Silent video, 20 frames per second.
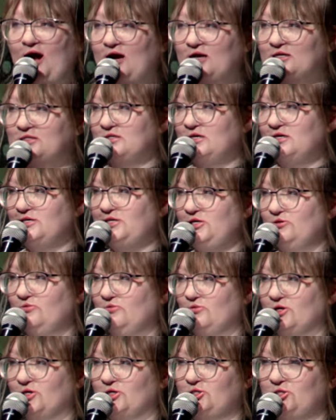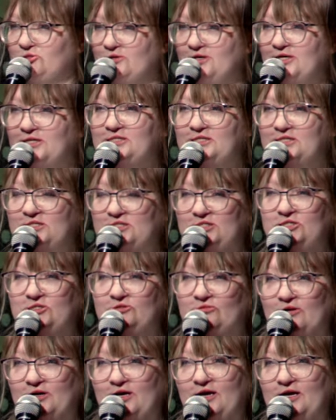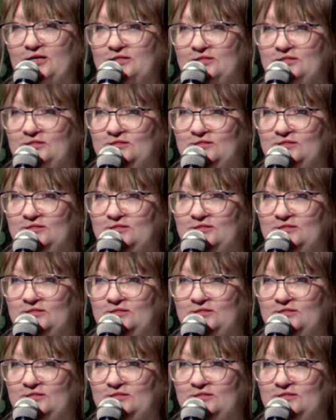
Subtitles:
act like you were tricked into it.